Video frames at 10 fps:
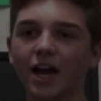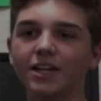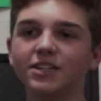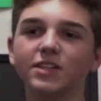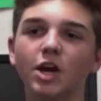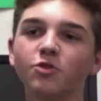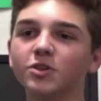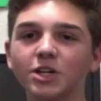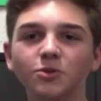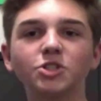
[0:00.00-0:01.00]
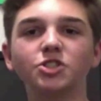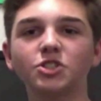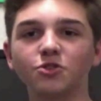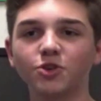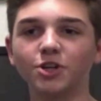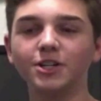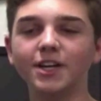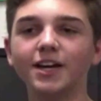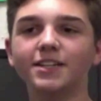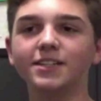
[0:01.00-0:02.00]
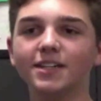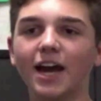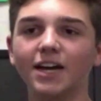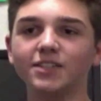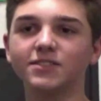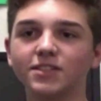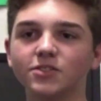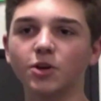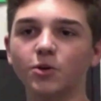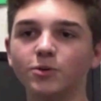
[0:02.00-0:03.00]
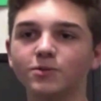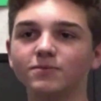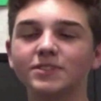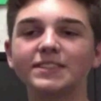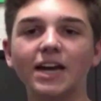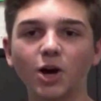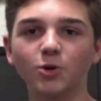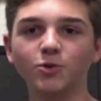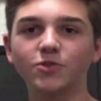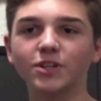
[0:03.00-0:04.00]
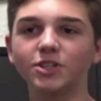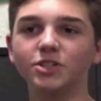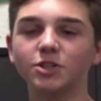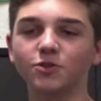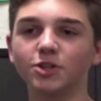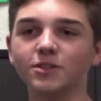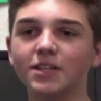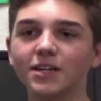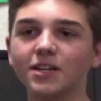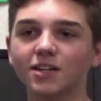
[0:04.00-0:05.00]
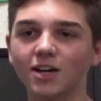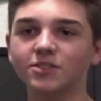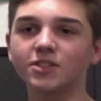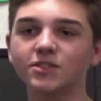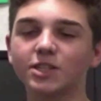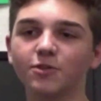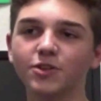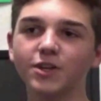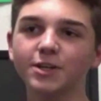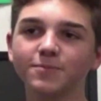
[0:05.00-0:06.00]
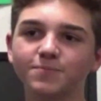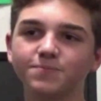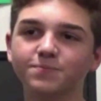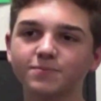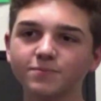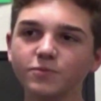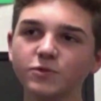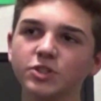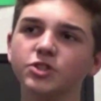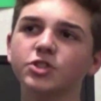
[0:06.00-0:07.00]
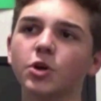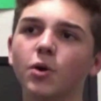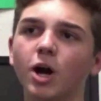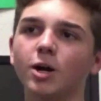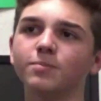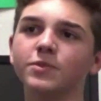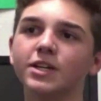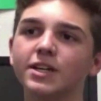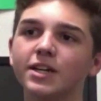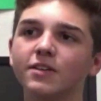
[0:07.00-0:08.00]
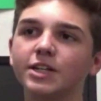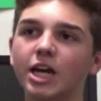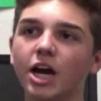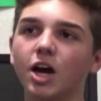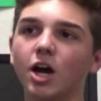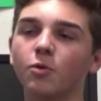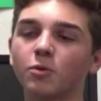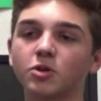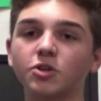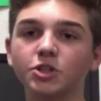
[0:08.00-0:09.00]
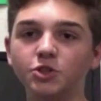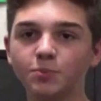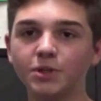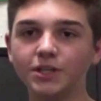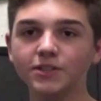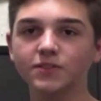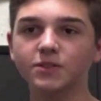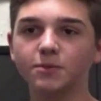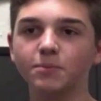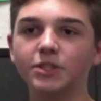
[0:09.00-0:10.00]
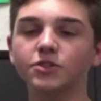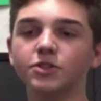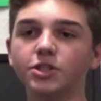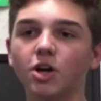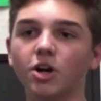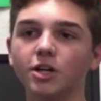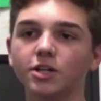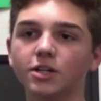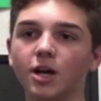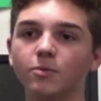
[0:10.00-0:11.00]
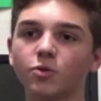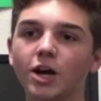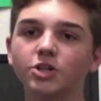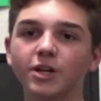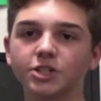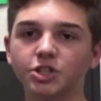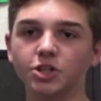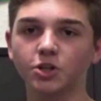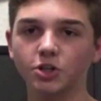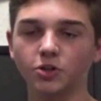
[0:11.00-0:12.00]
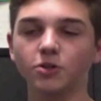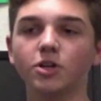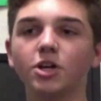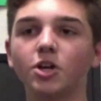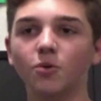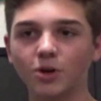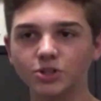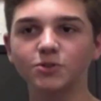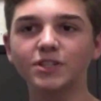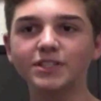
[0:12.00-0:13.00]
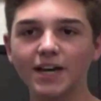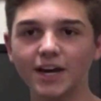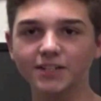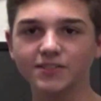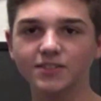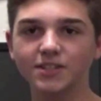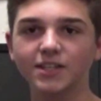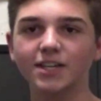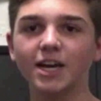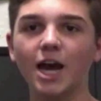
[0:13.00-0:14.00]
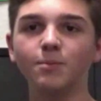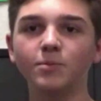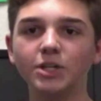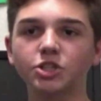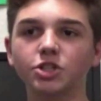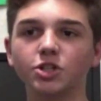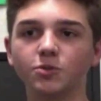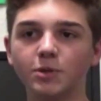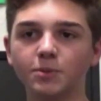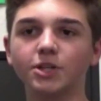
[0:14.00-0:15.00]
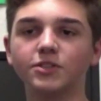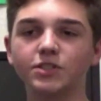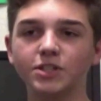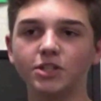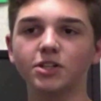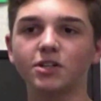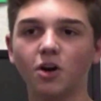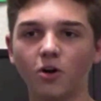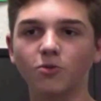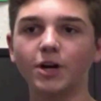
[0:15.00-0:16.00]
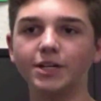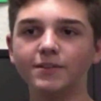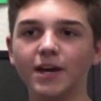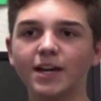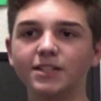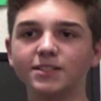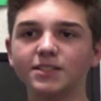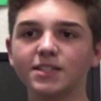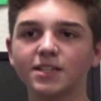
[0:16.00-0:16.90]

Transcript: I guess every language is different, and it has its own sounds and different consonants and everything. So, when we're learning a new piece, basically our choir director, he'll run us through the text and make sure we pronounce it all right, and